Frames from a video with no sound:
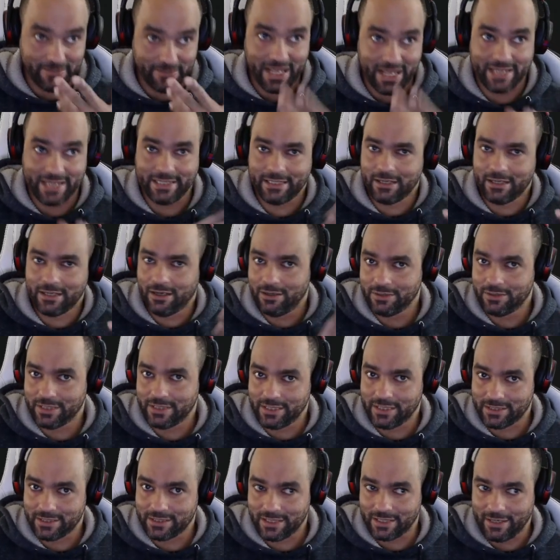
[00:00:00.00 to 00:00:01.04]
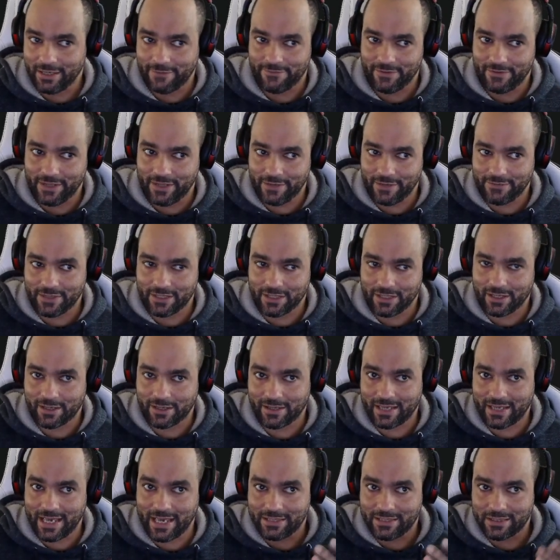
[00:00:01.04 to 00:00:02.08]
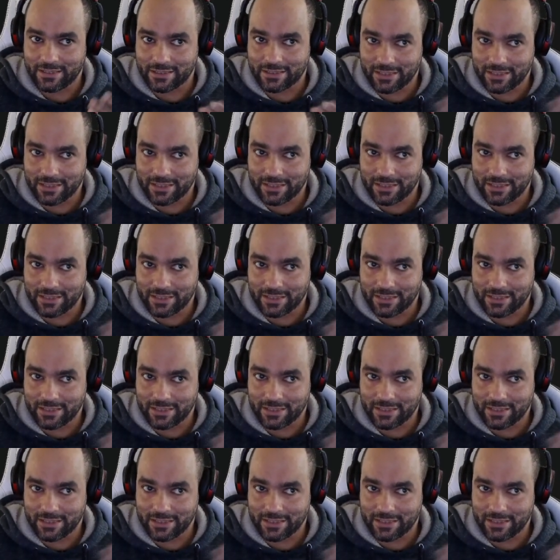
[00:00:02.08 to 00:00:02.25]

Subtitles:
any code is, if the case is